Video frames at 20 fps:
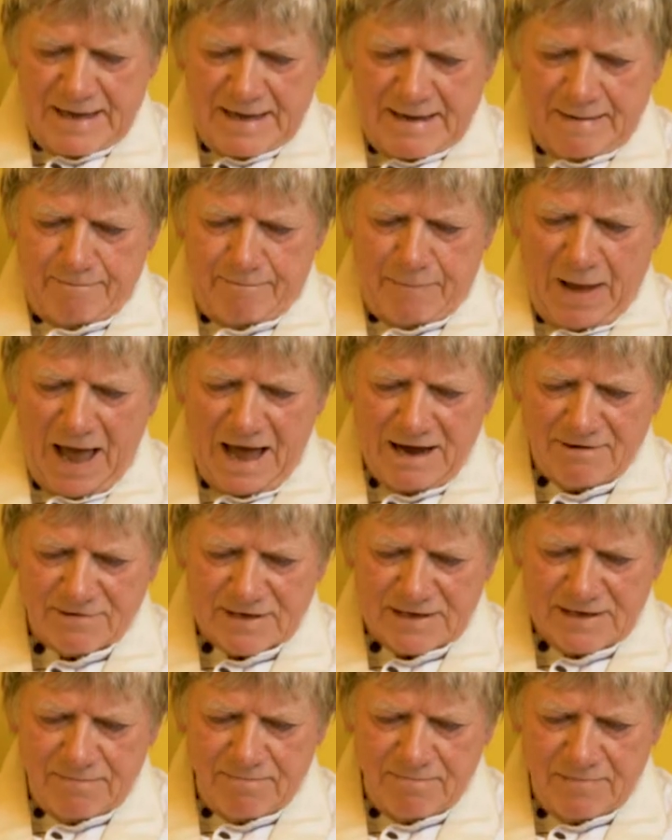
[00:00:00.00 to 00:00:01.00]
And
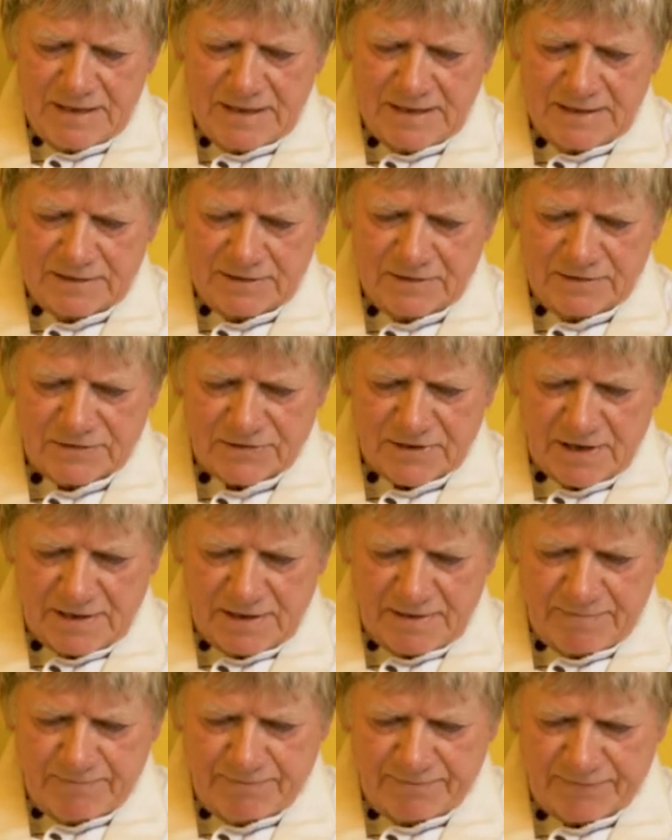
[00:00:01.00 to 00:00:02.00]
pari means
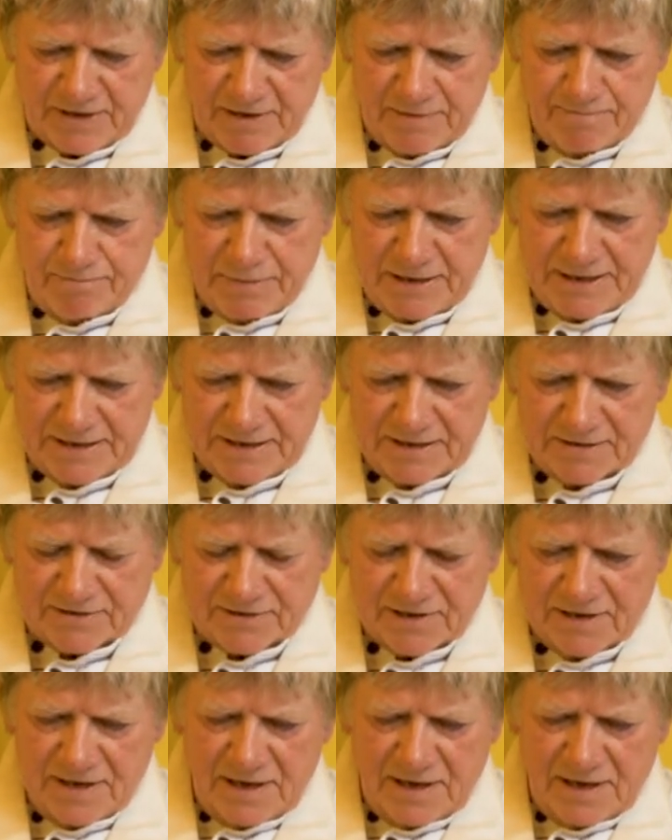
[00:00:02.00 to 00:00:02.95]
complete,